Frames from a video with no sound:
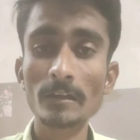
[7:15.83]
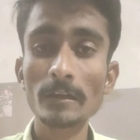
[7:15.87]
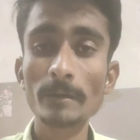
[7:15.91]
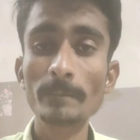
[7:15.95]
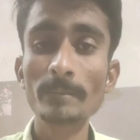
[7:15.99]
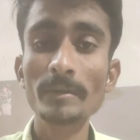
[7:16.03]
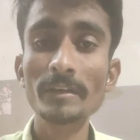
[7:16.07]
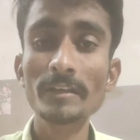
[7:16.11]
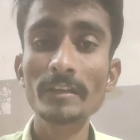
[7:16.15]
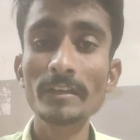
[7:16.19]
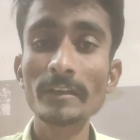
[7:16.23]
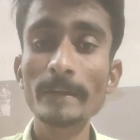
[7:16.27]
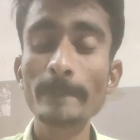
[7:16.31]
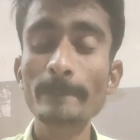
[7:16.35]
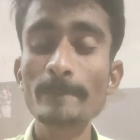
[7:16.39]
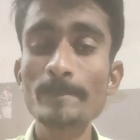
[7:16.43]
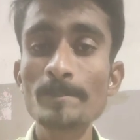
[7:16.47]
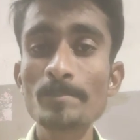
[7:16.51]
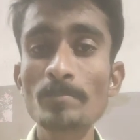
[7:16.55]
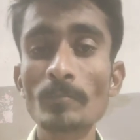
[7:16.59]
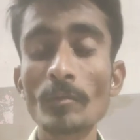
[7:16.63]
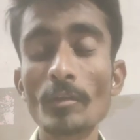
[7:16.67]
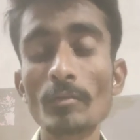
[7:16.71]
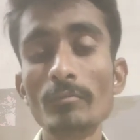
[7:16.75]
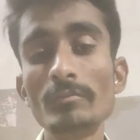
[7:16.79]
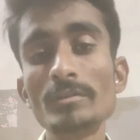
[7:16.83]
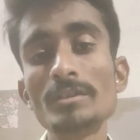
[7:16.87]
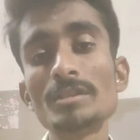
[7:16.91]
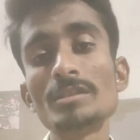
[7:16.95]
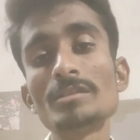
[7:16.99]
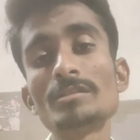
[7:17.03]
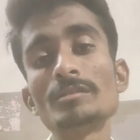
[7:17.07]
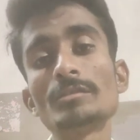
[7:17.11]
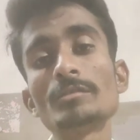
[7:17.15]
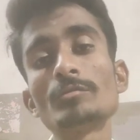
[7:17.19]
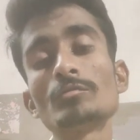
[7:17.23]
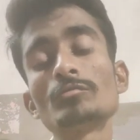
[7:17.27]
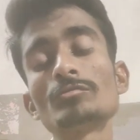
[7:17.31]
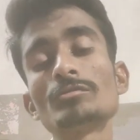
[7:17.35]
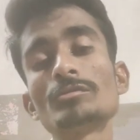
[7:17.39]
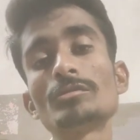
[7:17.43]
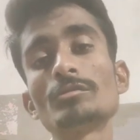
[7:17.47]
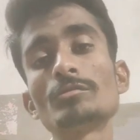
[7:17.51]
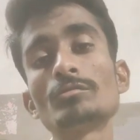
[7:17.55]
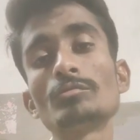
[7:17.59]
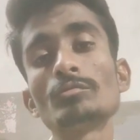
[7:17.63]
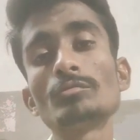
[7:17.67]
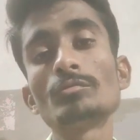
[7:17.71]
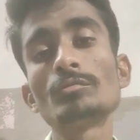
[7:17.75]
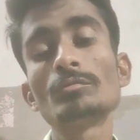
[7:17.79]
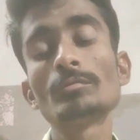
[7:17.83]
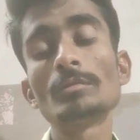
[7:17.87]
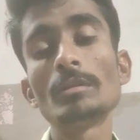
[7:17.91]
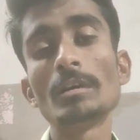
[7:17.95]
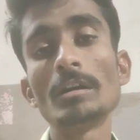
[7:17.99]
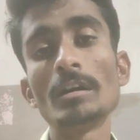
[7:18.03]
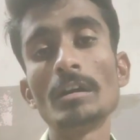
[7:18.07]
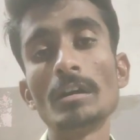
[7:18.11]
committee which is used to